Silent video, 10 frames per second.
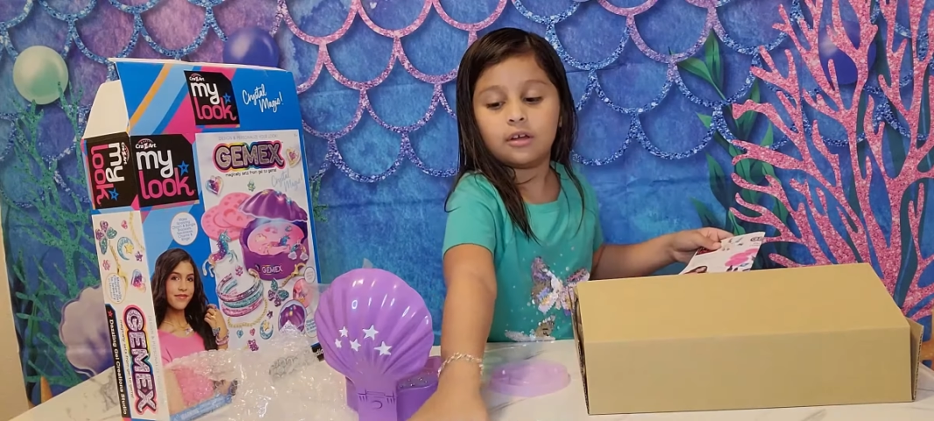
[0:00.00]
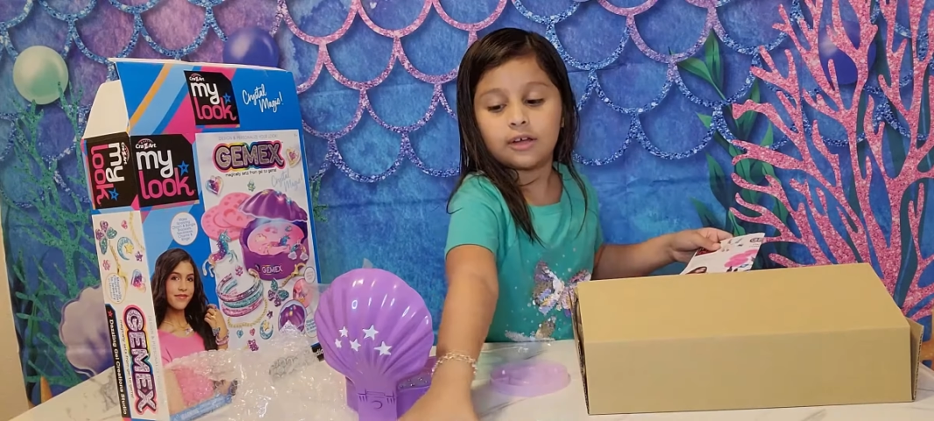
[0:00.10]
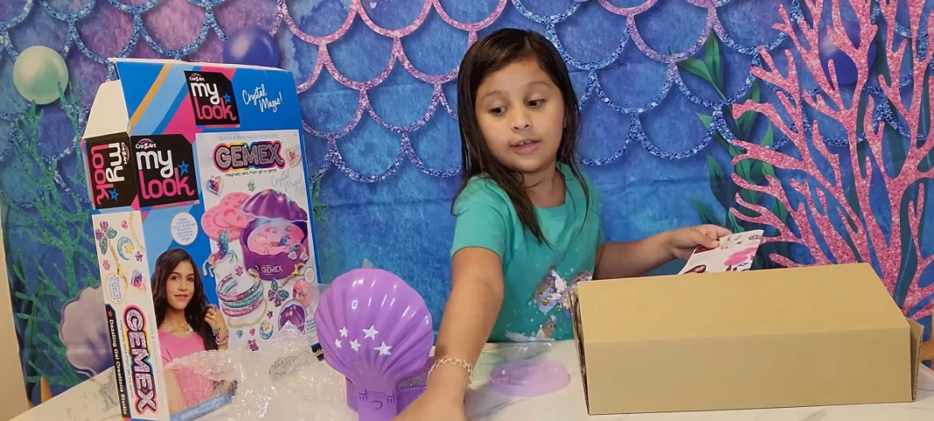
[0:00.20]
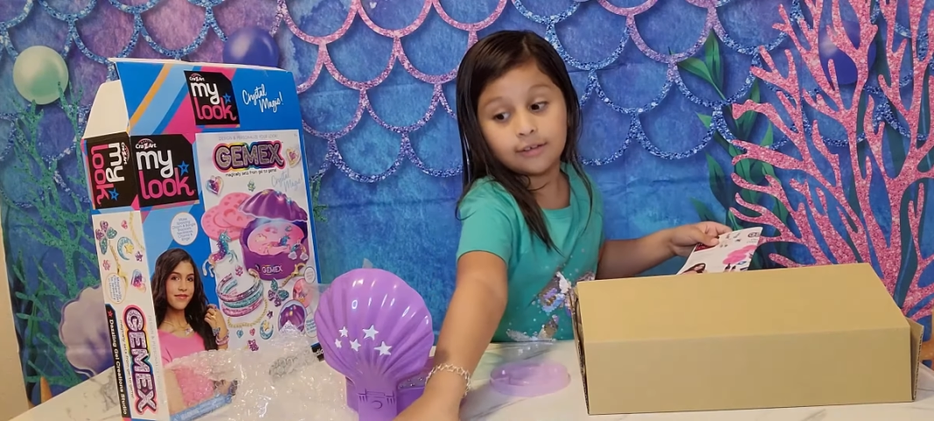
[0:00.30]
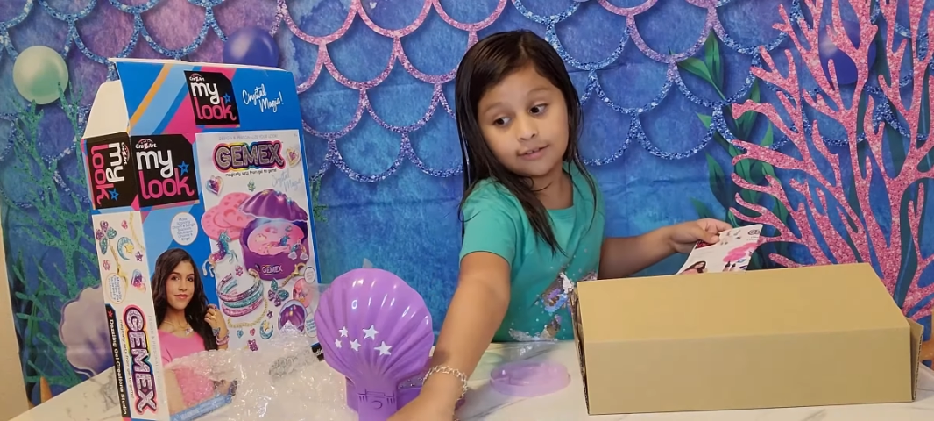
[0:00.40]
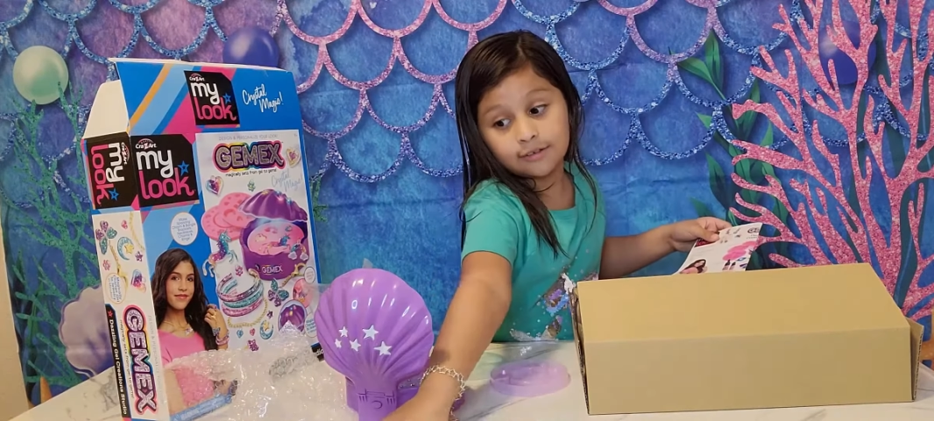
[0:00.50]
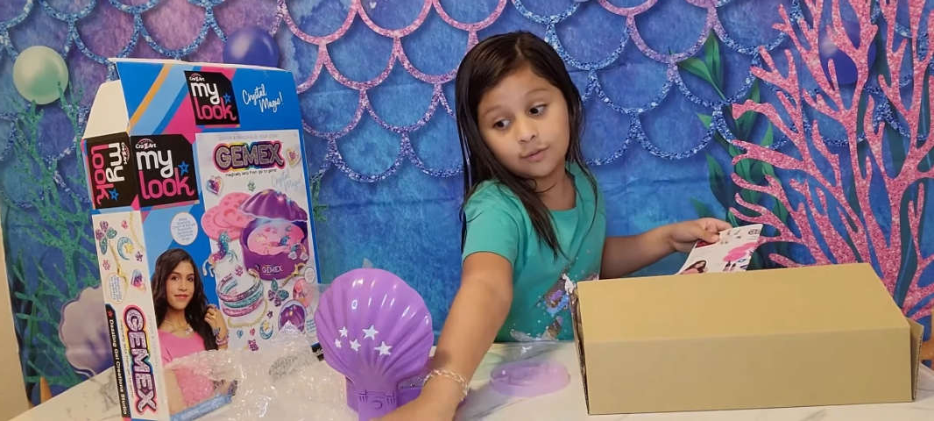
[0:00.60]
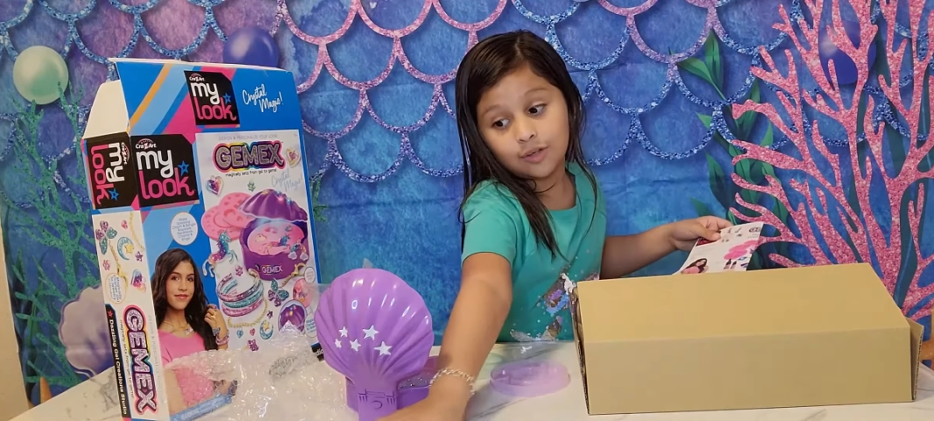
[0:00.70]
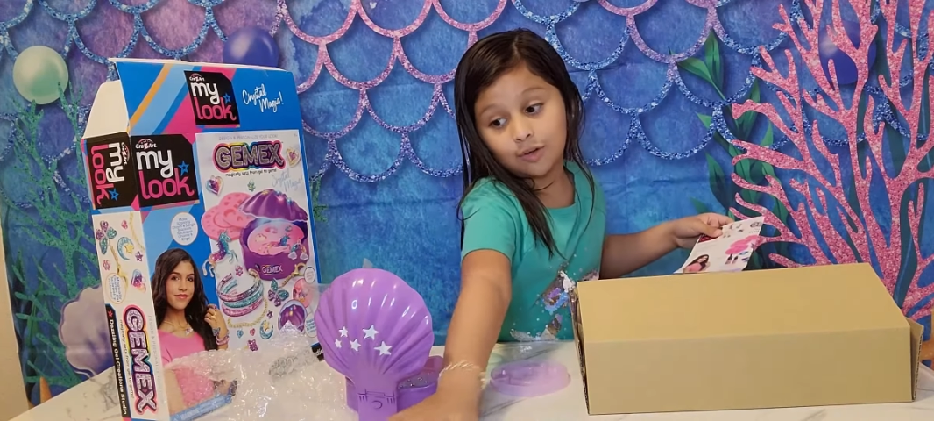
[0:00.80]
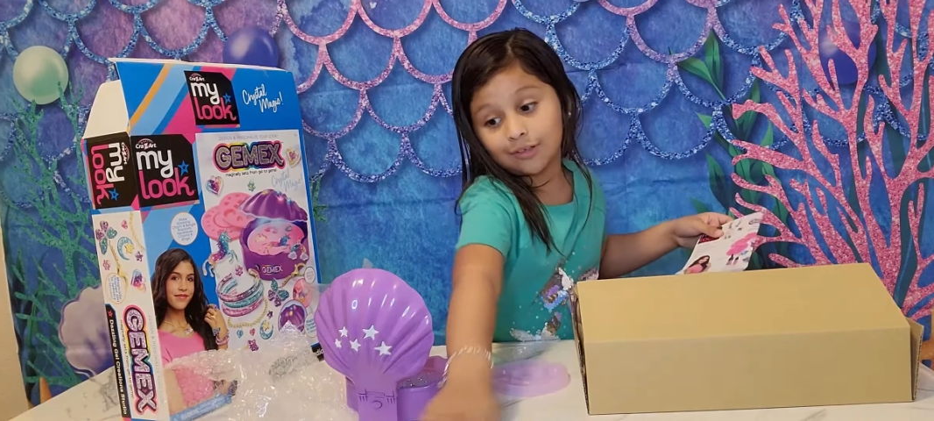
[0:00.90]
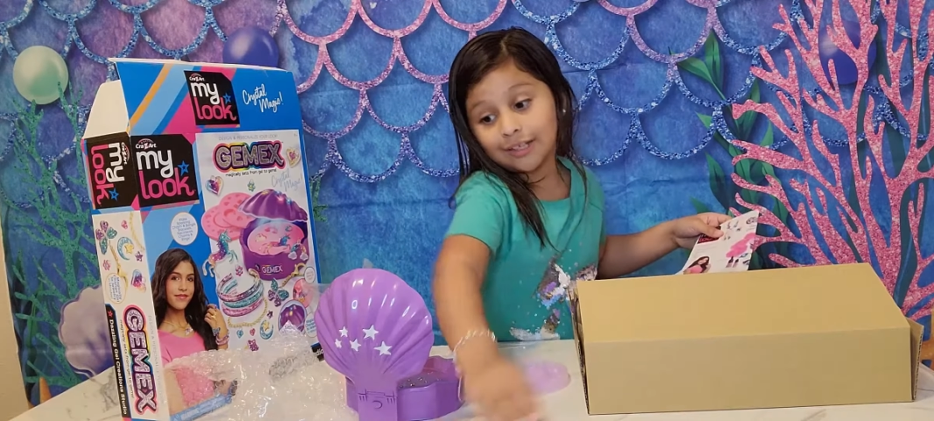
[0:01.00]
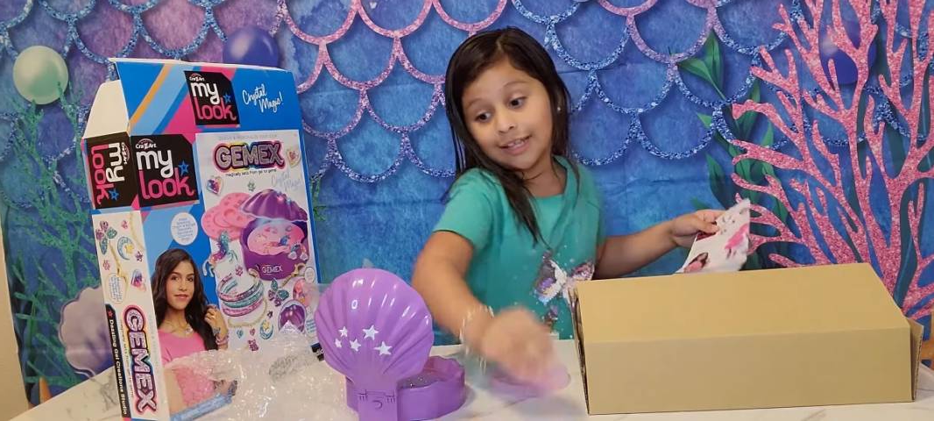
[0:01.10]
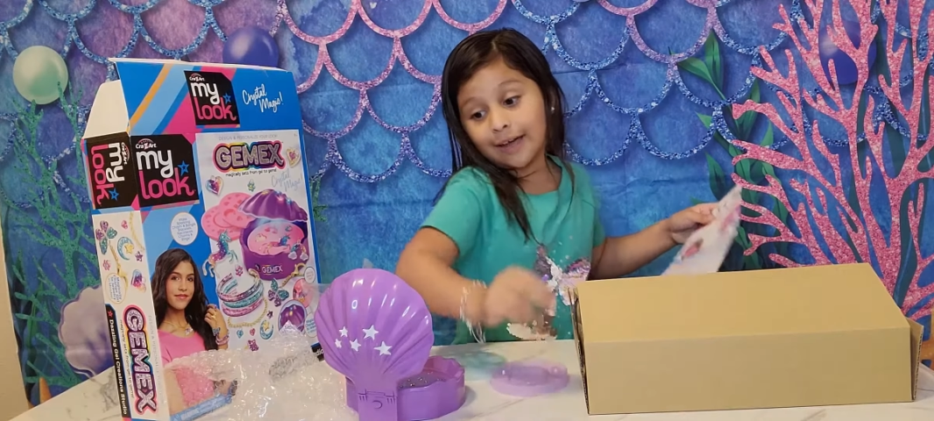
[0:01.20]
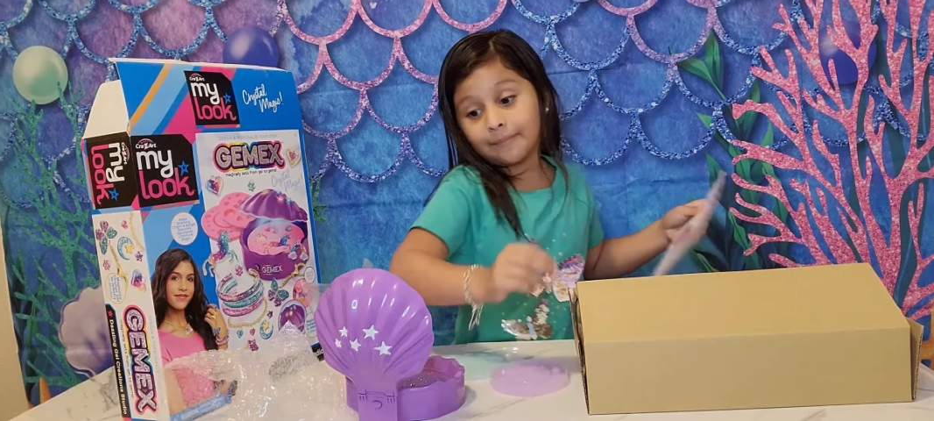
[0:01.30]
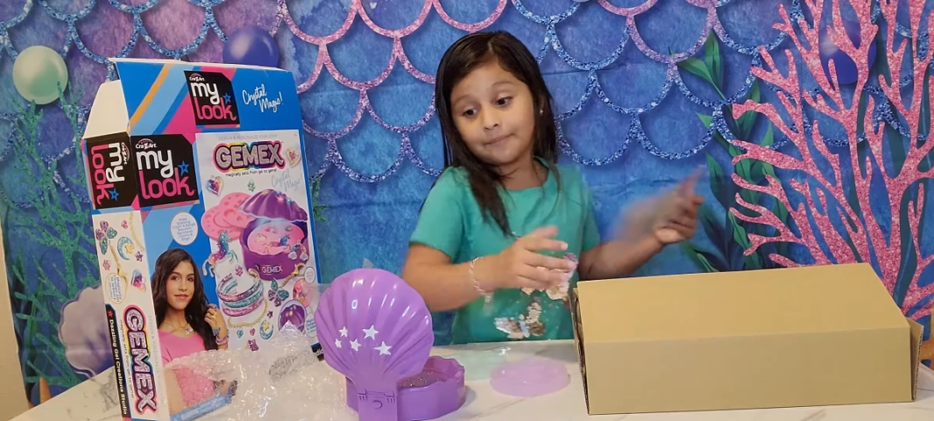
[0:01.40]
Okay, we don't need
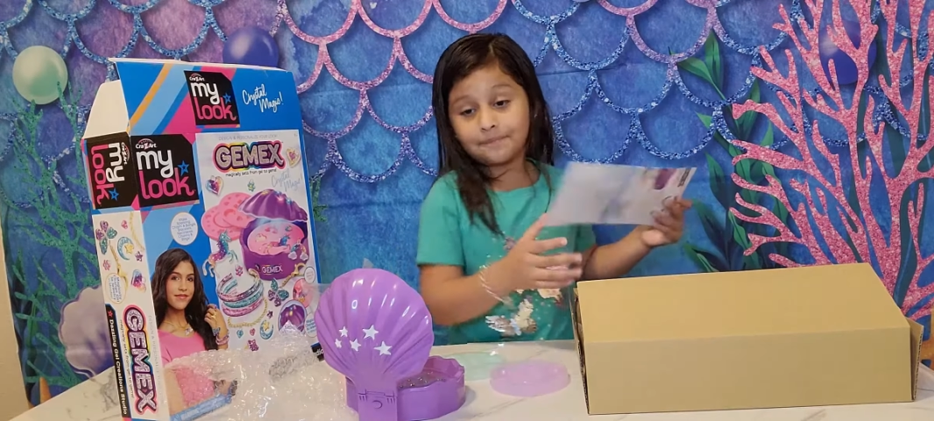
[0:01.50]
that.